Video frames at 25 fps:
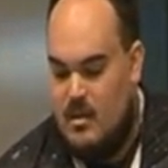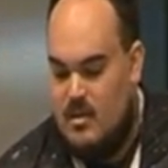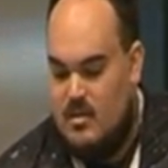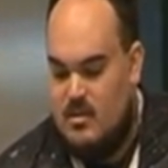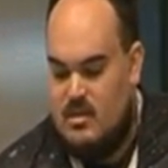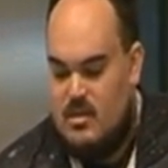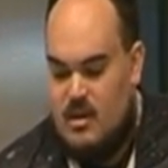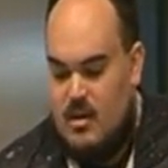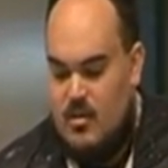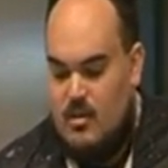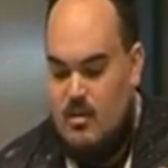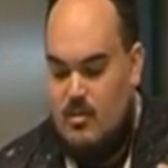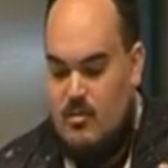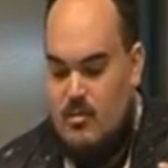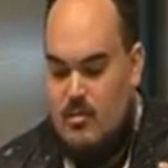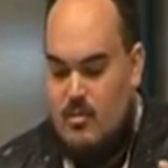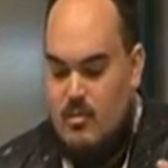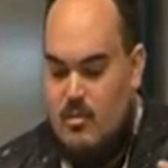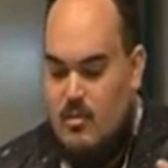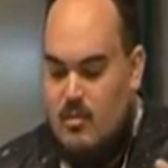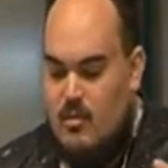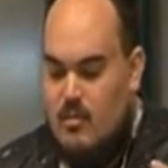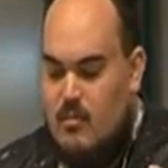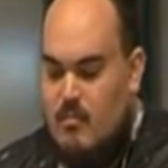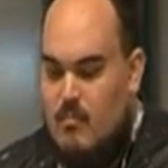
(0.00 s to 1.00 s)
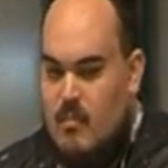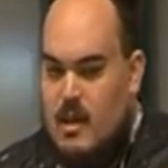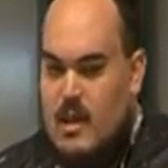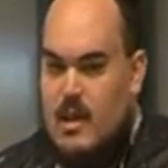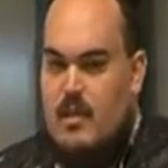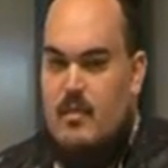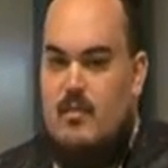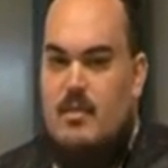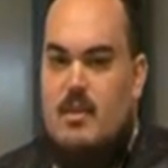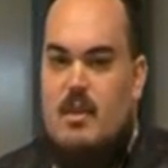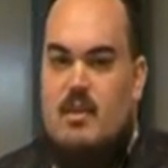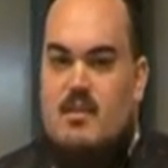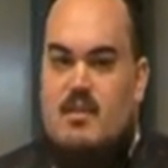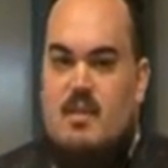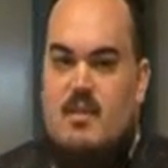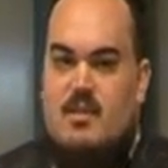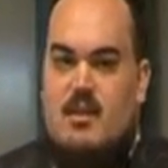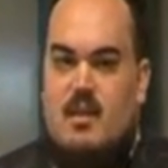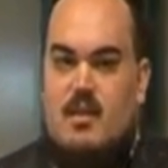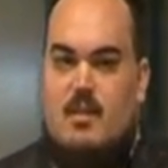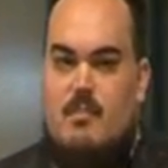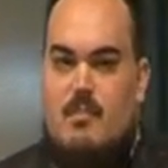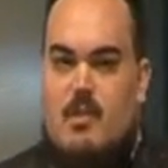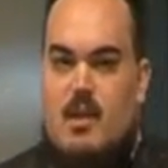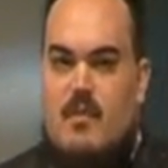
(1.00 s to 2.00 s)
So many of the things I
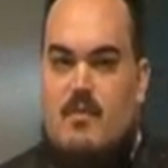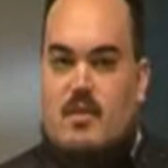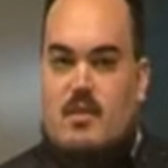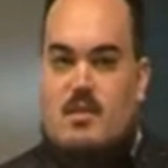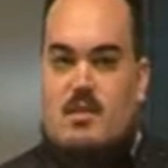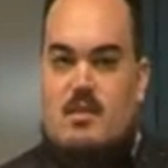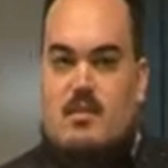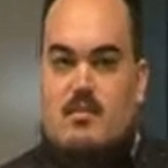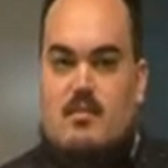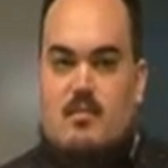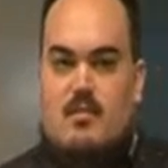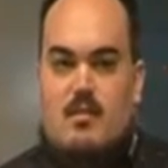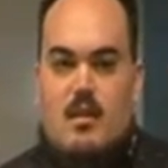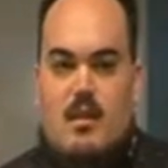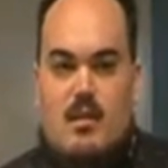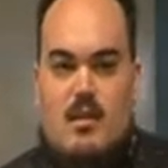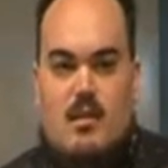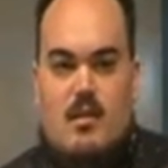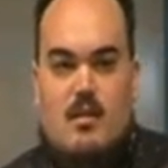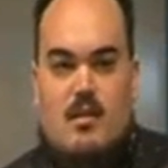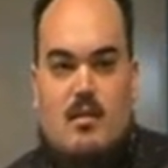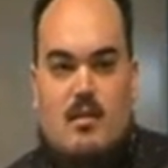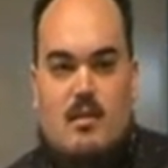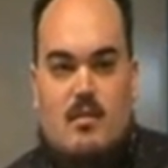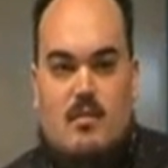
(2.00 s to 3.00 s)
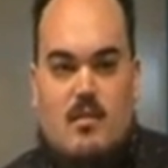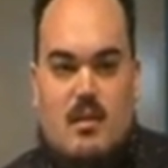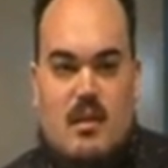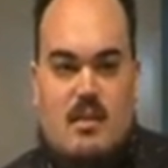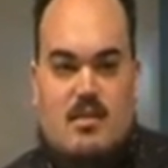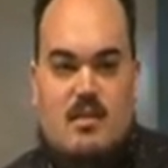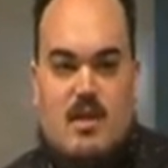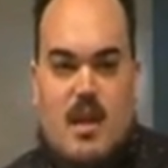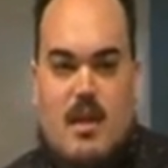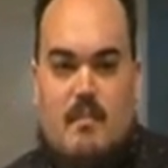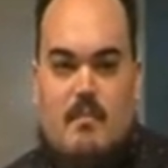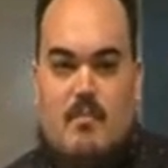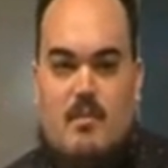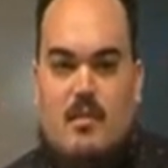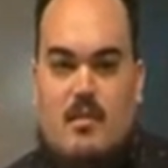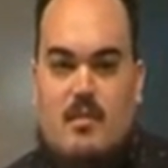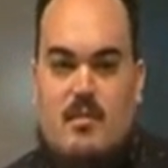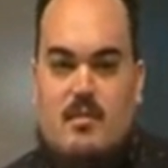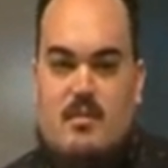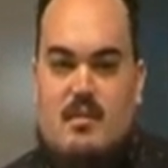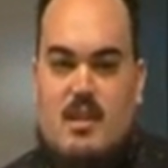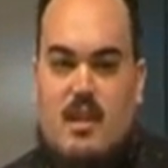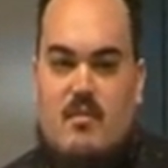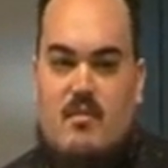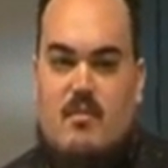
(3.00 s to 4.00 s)
said in the previous example,
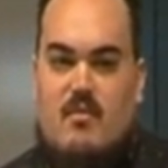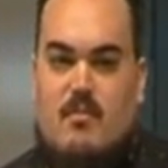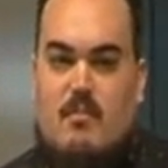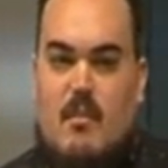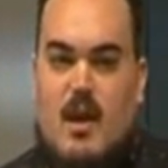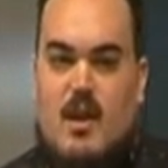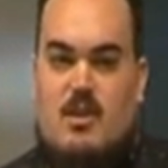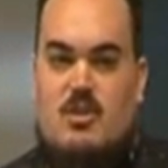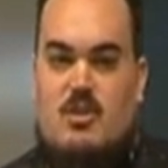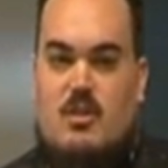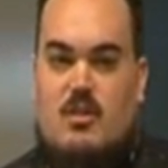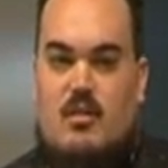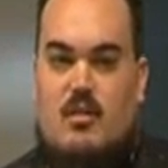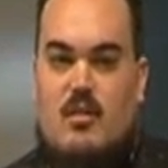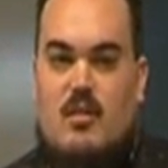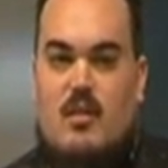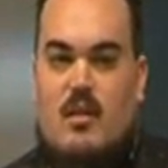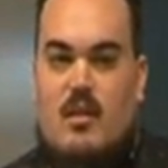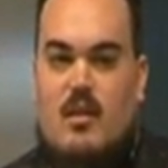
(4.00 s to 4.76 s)
set of information,